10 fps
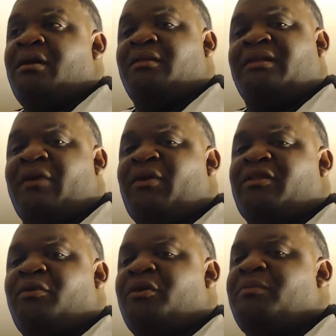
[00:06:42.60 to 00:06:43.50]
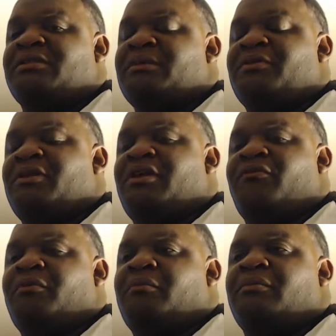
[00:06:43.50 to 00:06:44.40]
That right there would have been something
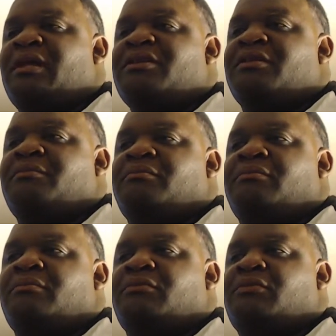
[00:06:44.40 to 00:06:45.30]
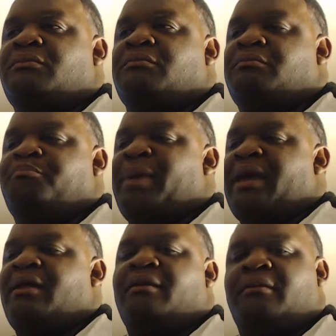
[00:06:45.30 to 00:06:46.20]
different. They just
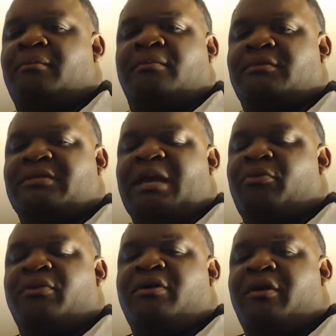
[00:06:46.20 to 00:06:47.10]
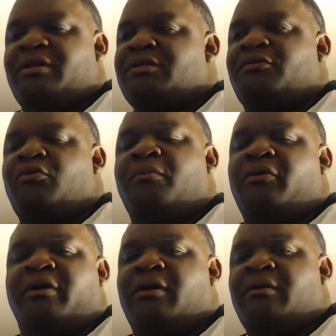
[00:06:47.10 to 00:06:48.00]
painted Saber in there and just threw him
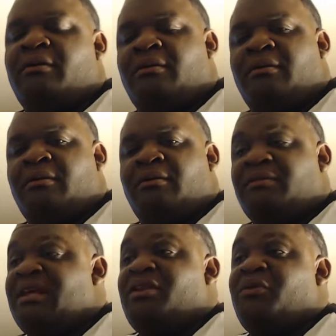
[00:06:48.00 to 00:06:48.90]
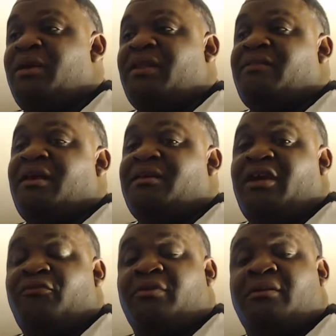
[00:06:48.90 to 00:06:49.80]
on there. They didn't do anything different.